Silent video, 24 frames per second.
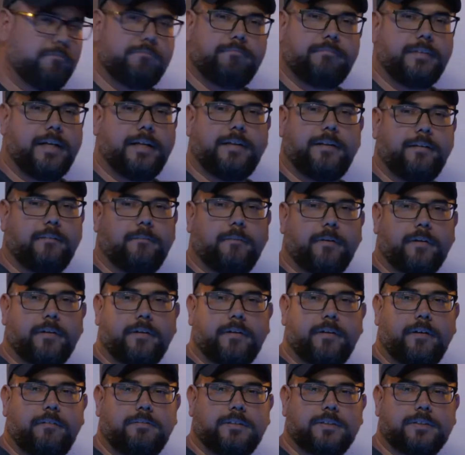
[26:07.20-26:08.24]
that didn't work.
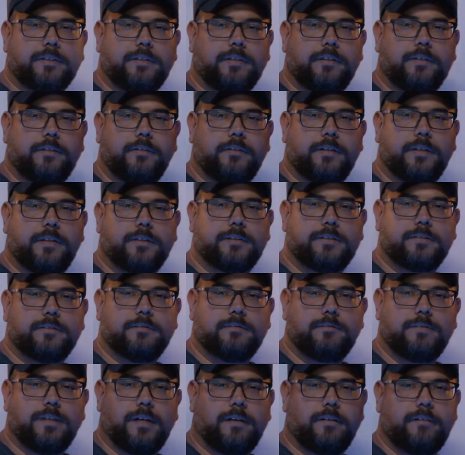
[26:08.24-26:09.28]
I'm just going to do this.
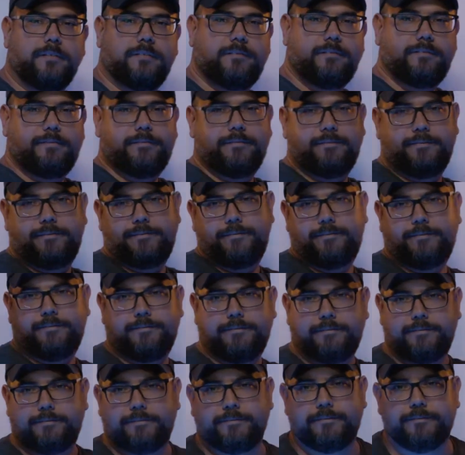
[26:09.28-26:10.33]
There.
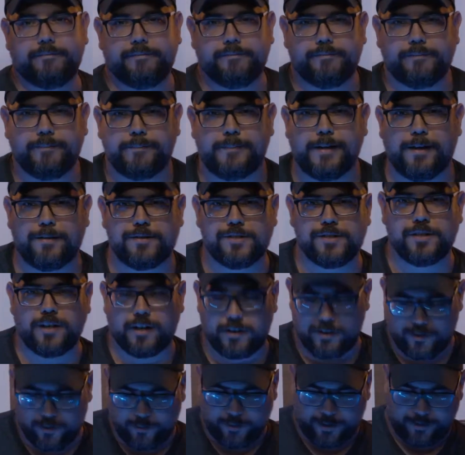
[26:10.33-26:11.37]
Now it's not
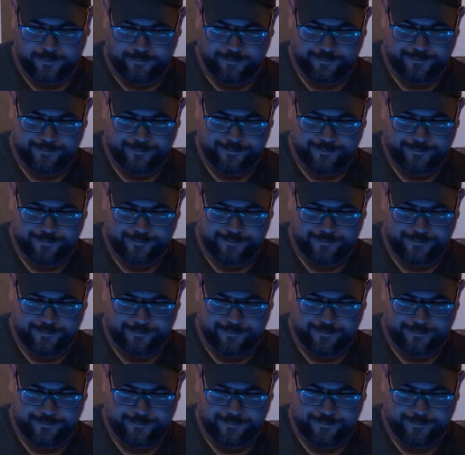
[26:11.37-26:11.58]
annoying